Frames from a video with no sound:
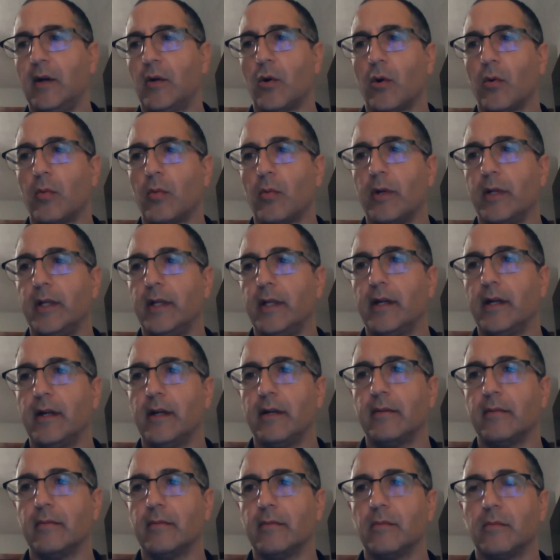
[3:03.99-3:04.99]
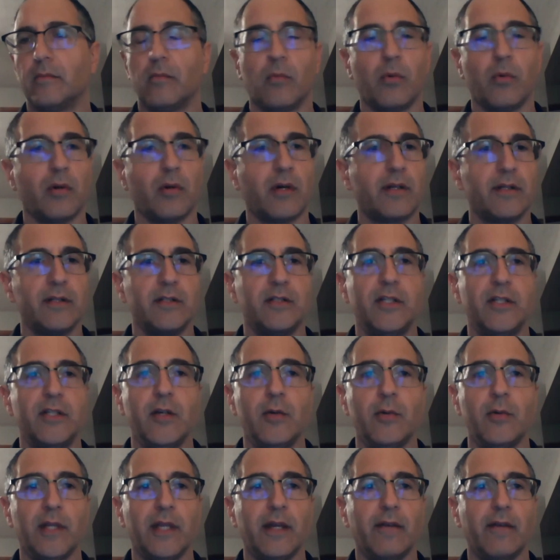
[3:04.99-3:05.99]
where we were
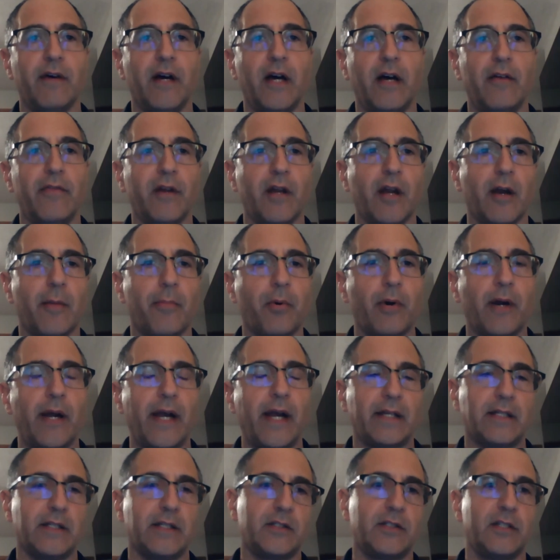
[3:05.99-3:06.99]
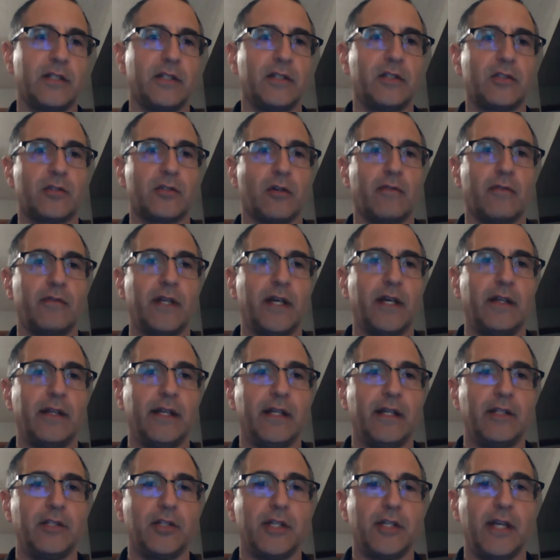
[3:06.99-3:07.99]
continually evolving our practices, served on
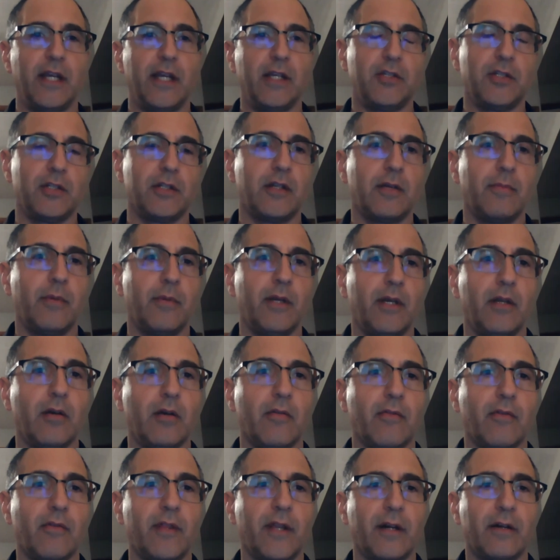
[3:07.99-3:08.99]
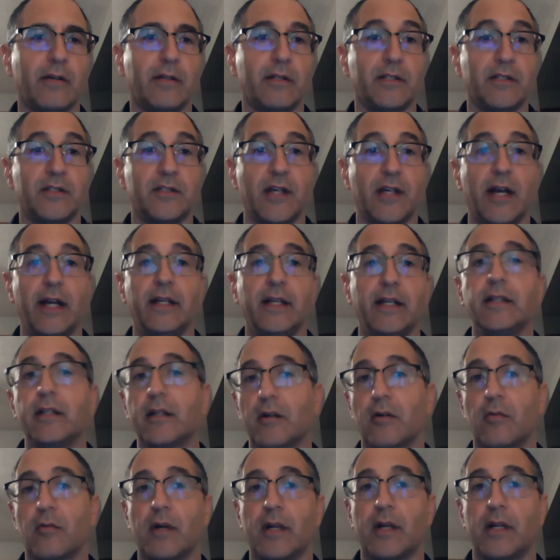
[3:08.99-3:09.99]
the education committee over there, designing
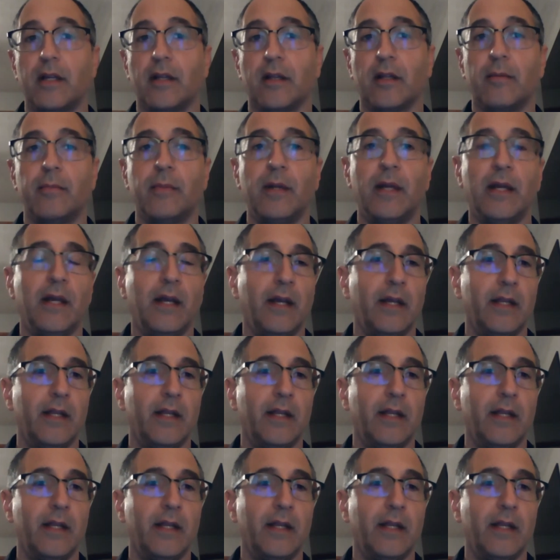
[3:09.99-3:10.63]
the curriculum